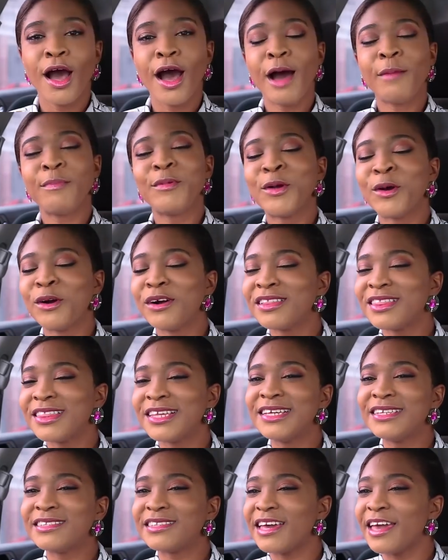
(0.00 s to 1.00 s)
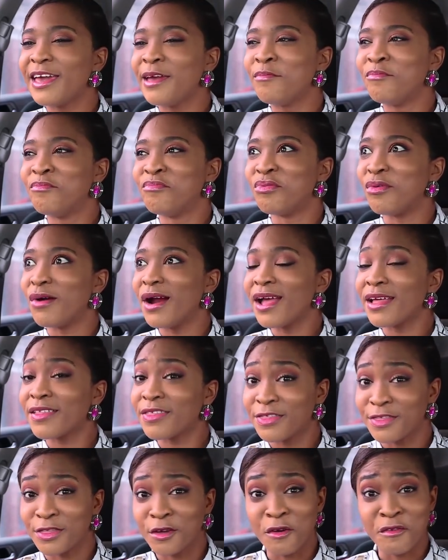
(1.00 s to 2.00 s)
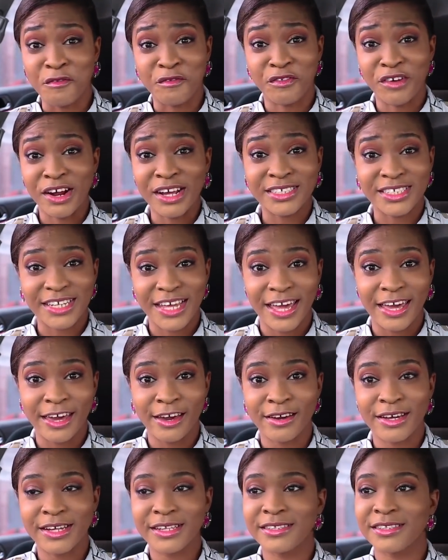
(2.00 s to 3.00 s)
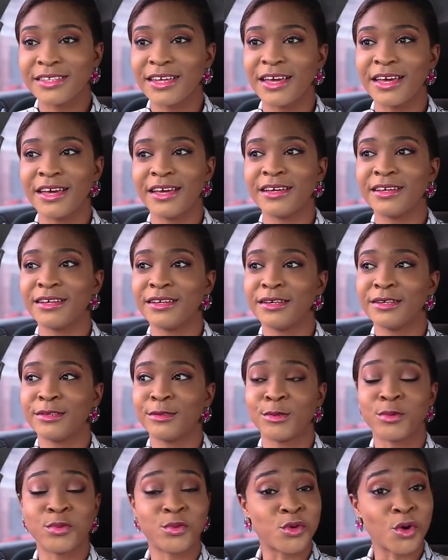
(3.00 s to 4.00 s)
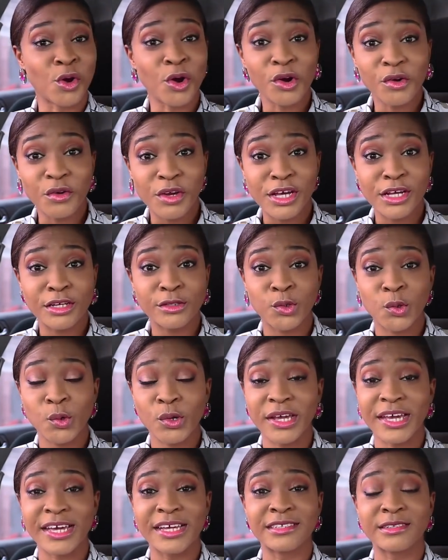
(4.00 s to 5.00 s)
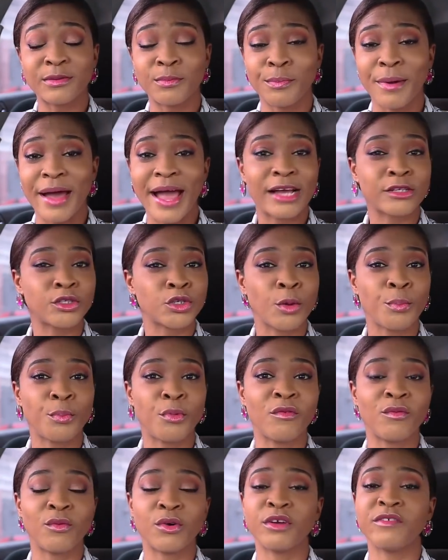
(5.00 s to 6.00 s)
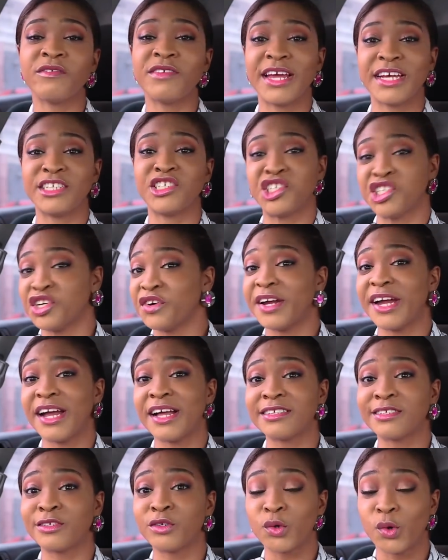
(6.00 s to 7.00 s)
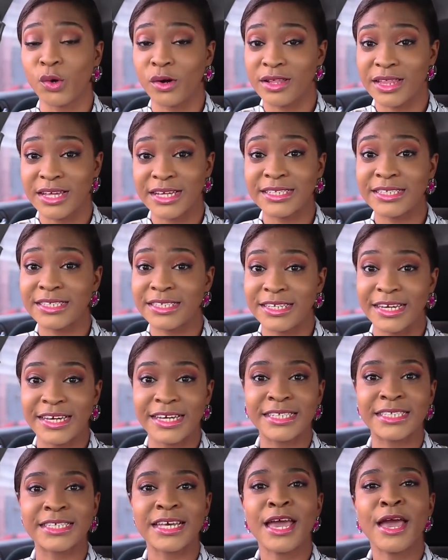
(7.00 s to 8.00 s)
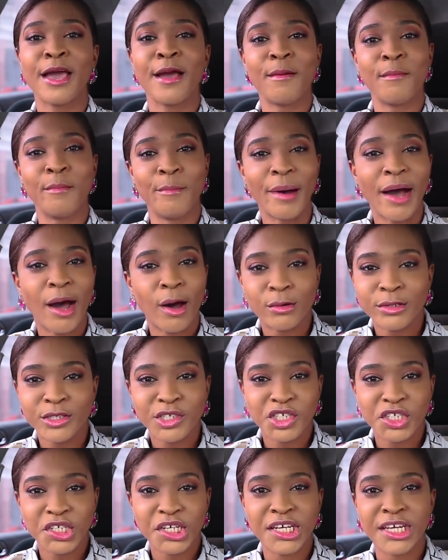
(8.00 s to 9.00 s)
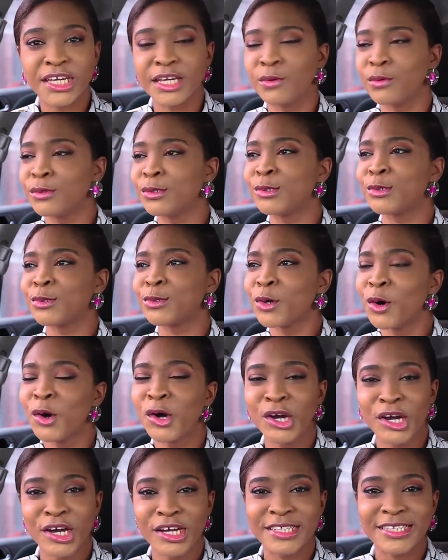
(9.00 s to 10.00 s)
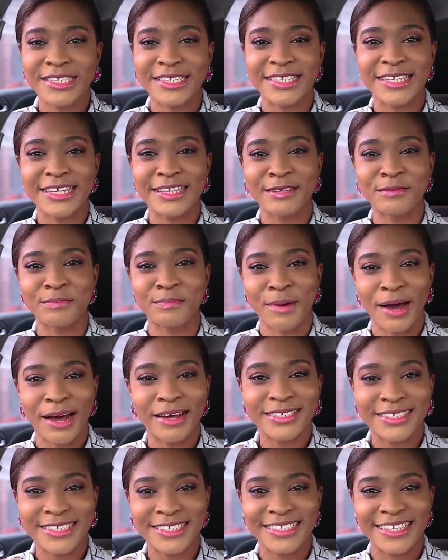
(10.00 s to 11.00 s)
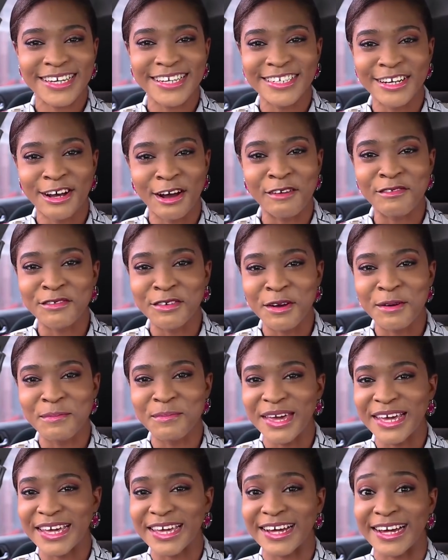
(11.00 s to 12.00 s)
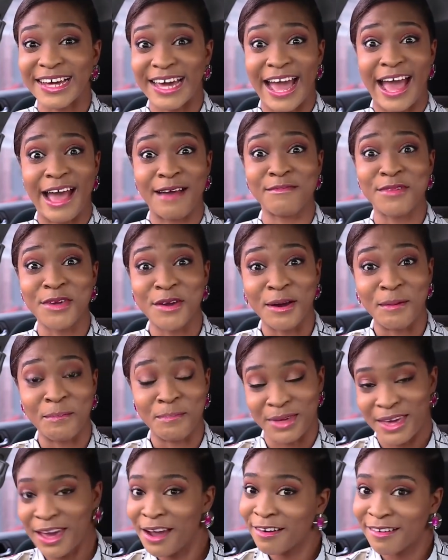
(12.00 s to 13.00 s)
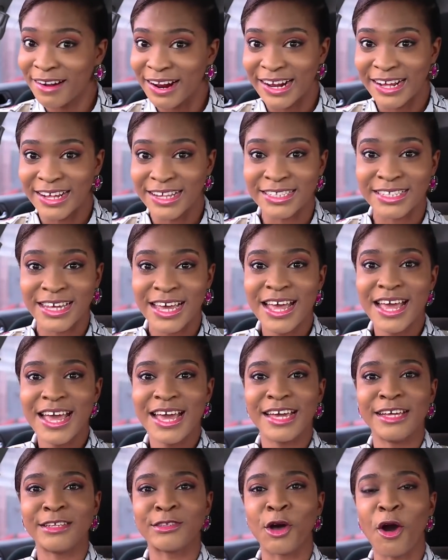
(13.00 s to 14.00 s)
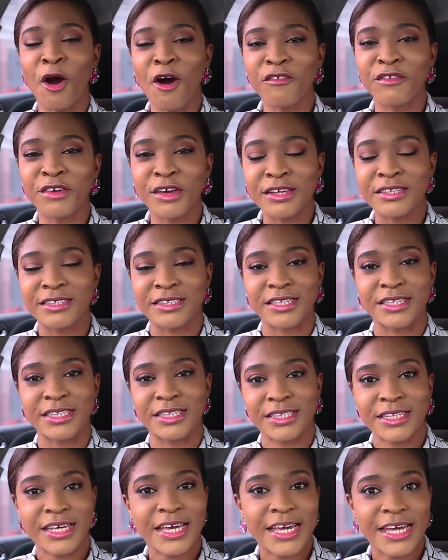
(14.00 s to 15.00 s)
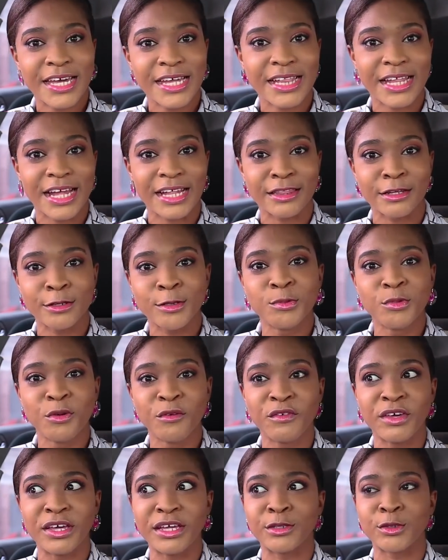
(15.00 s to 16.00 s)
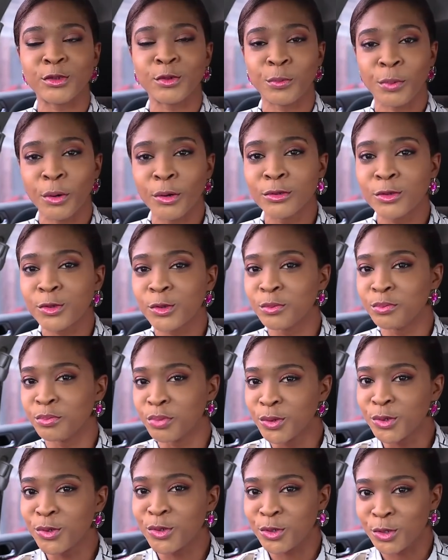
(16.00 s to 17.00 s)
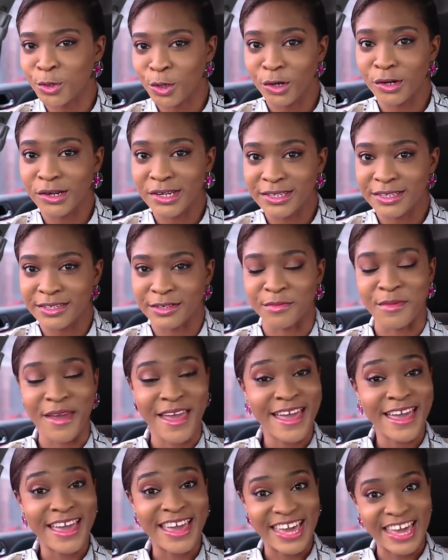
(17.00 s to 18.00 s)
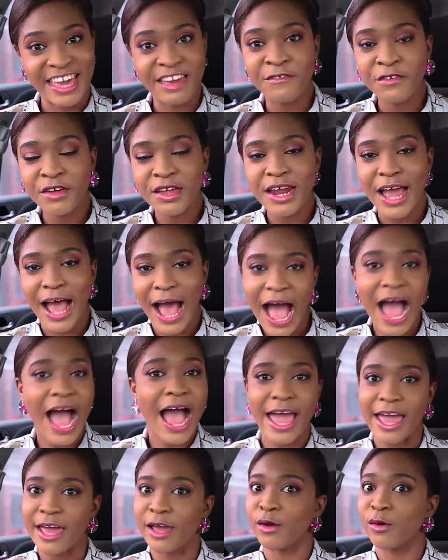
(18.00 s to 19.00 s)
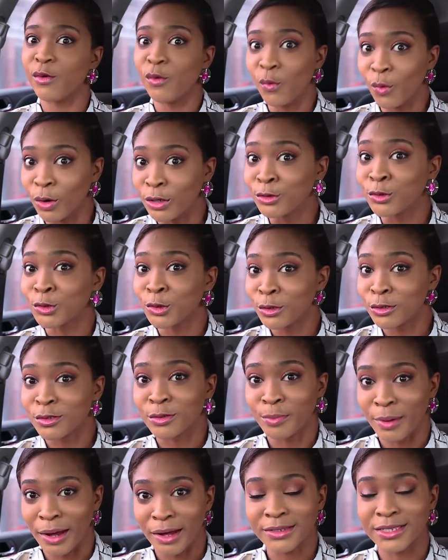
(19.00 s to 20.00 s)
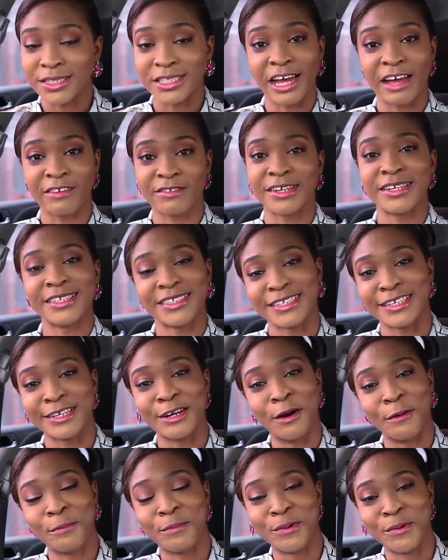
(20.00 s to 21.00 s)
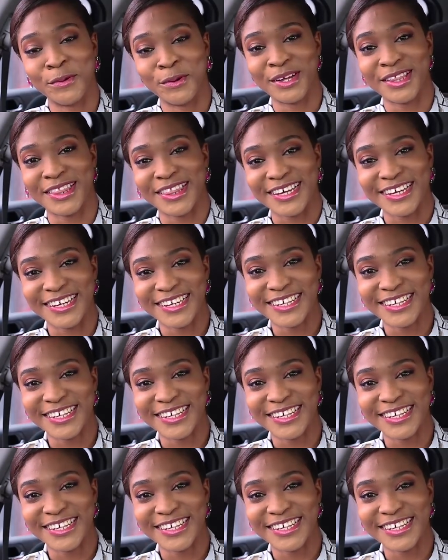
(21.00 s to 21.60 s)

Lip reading: Up North is a breath of fresh air. It's a story told against the backdrop of one of Nigeria's northern states, Bauchi. It was so good to see the Bauchi state governor make a cameo appearance. It's obvious to see that this movie is supposed to boost tourism. Even I want to go to Bauchi after seeing Up North.